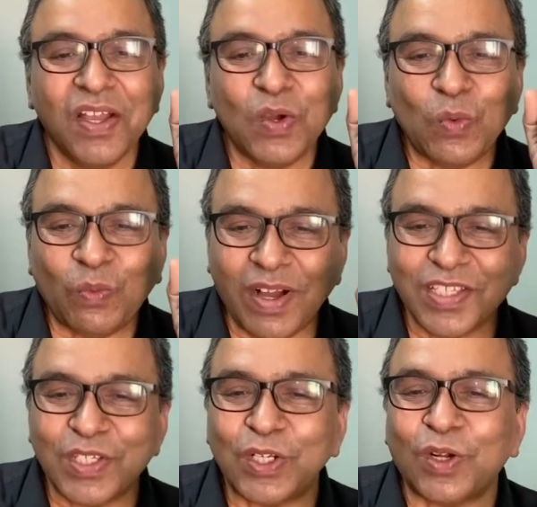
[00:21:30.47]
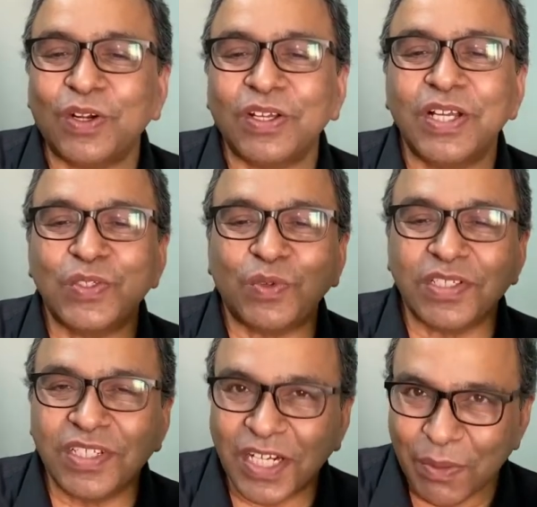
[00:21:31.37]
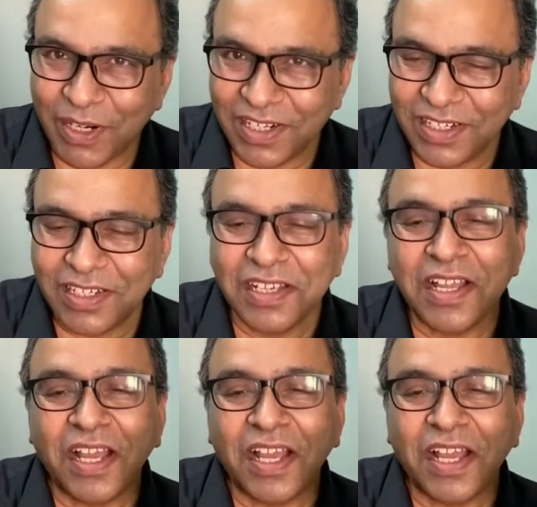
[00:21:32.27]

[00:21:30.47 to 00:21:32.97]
Once a tortoise was determined